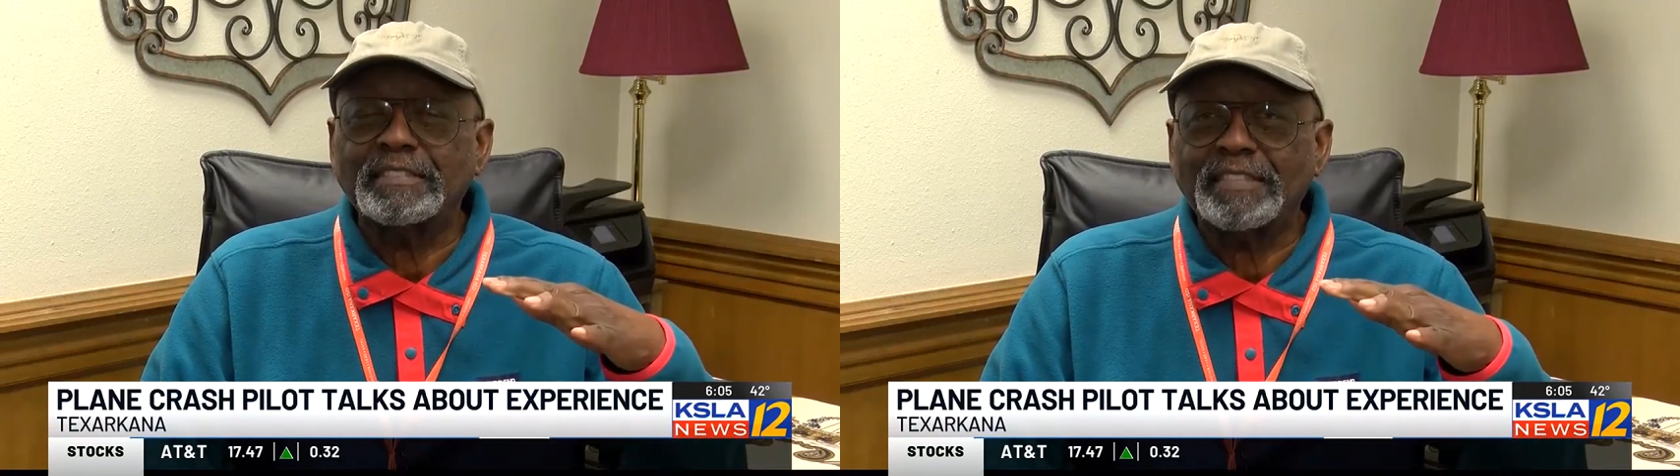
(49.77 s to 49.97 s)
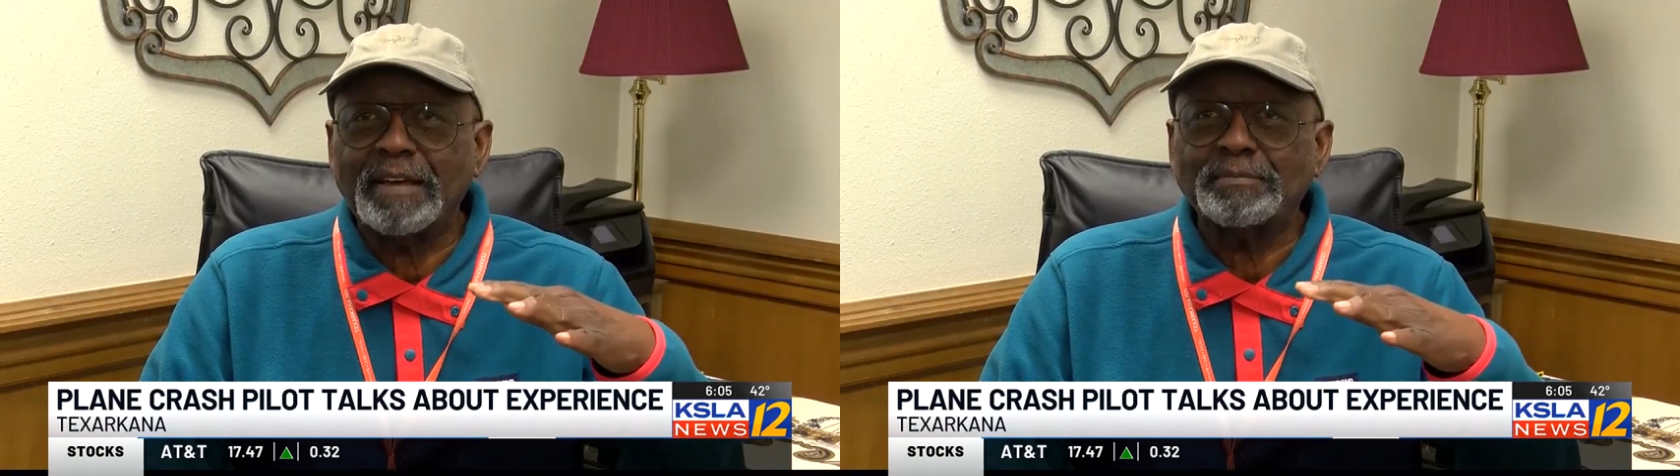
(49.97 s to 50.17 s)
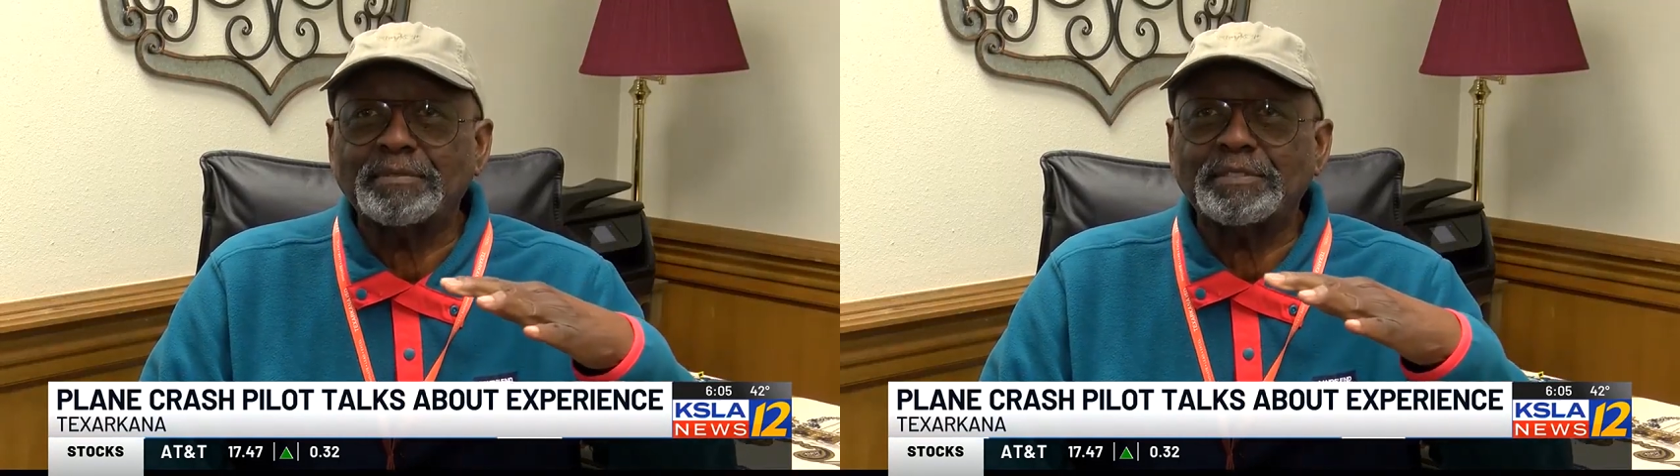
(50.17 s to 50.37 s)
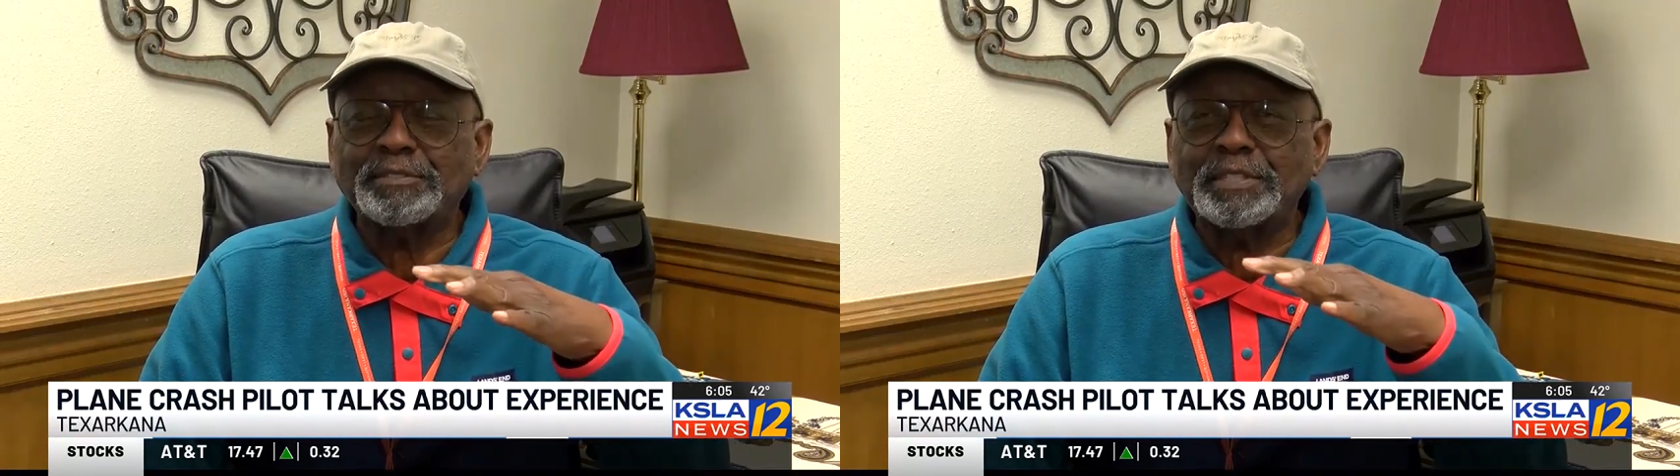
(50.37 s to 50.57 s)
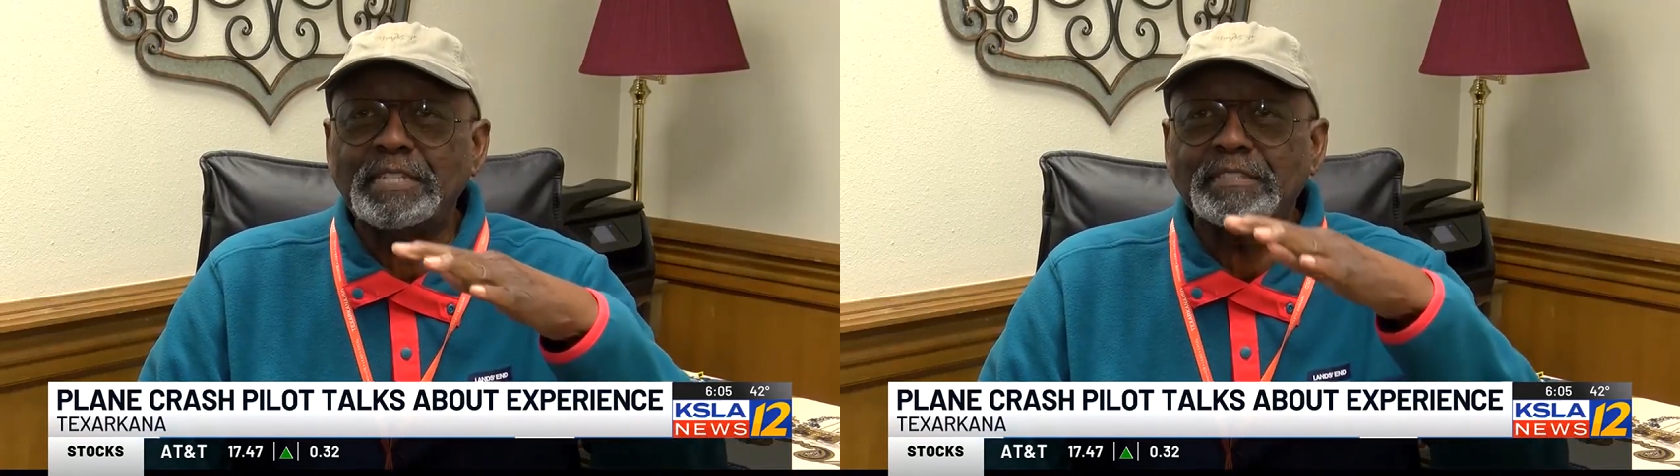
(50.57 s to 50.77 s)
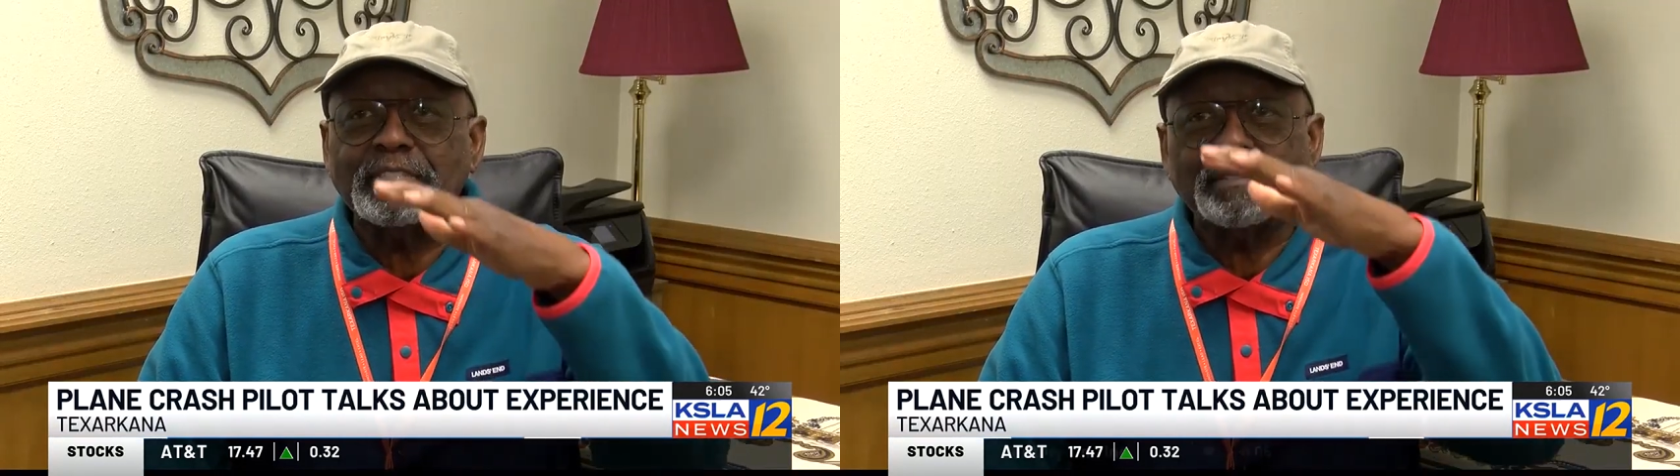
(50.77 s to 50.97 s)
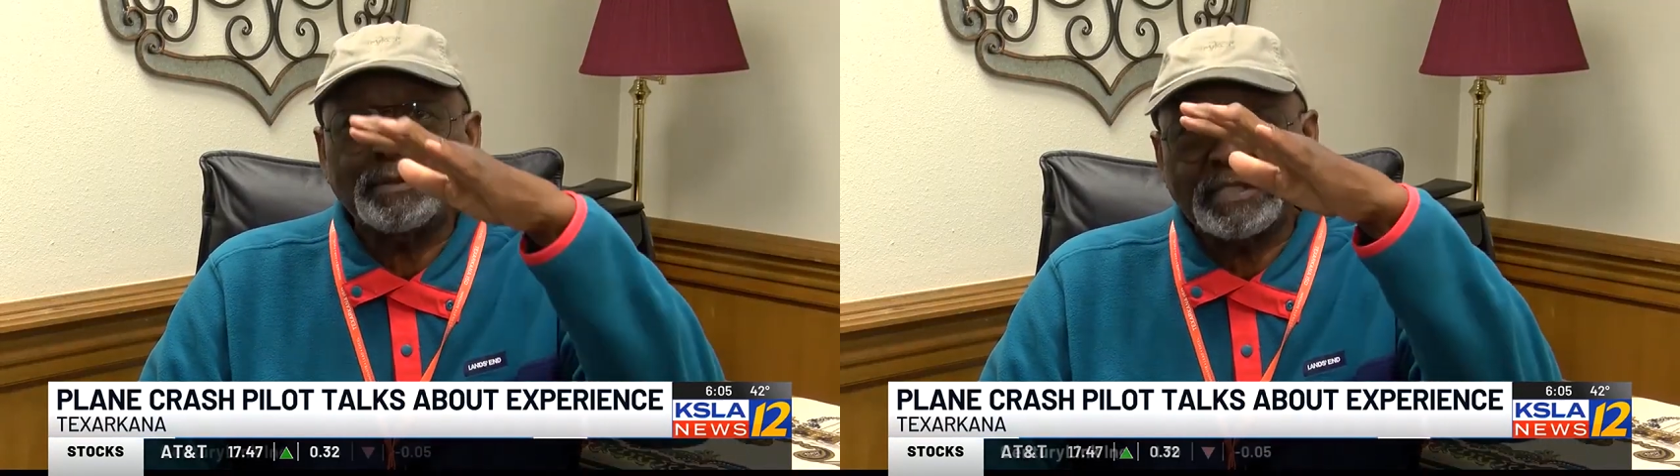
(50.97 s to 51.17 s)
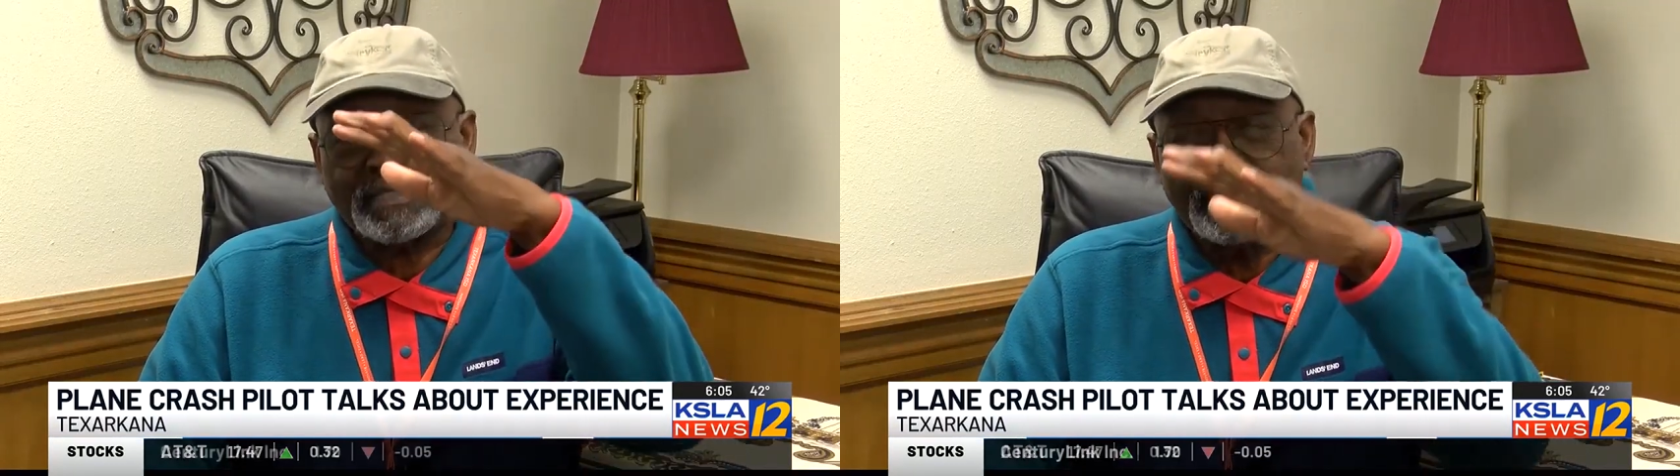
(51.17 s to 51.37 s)
the tops of the trees, and then
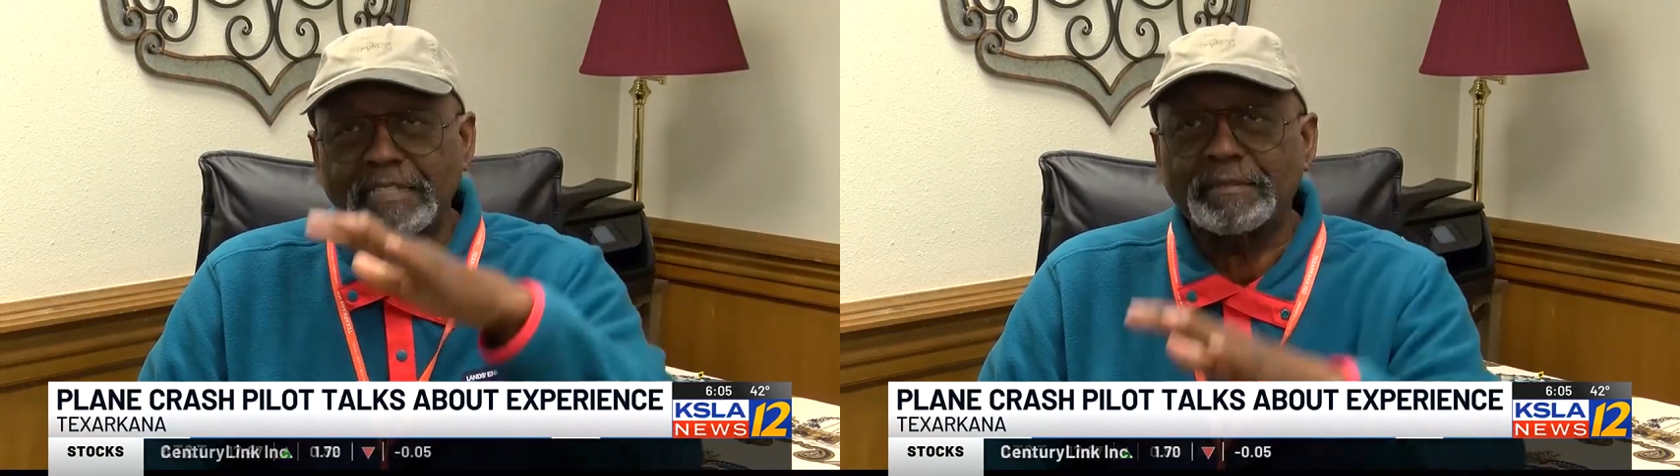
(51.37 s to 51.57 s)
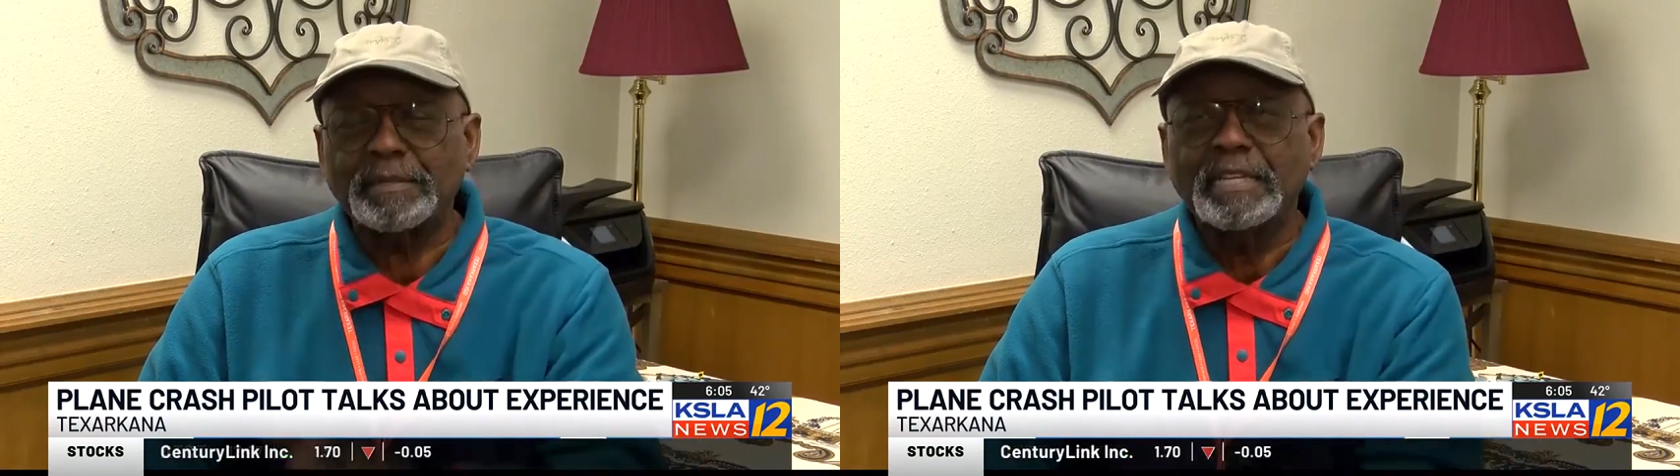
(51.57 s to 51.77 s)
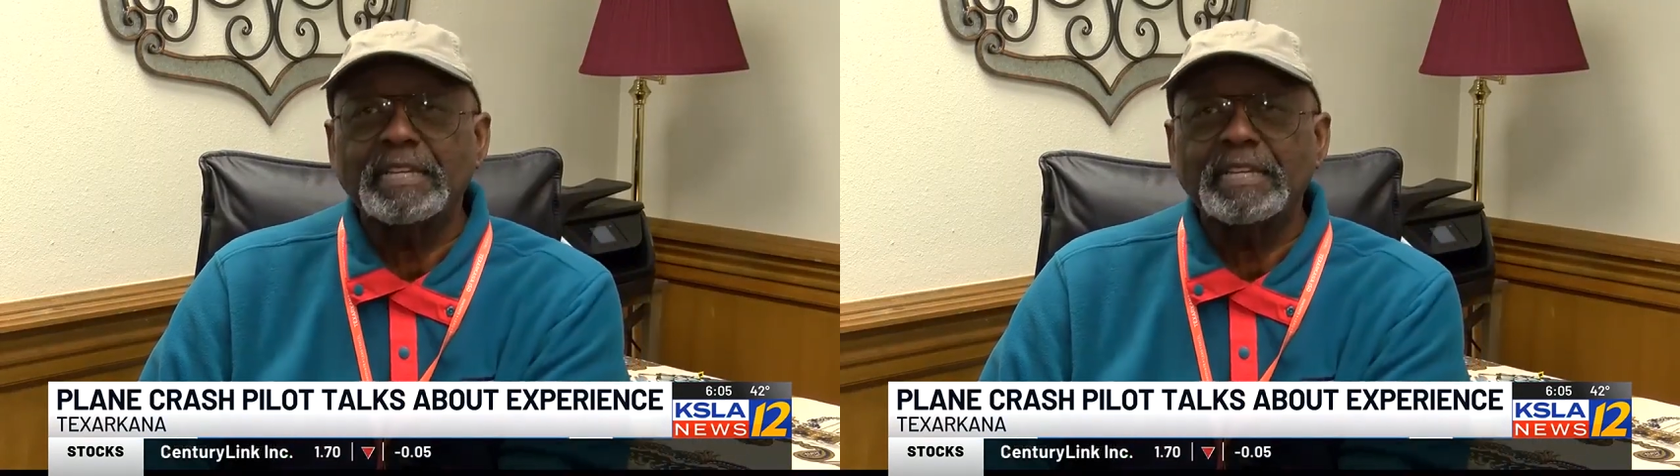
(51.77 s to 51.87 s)
we just end up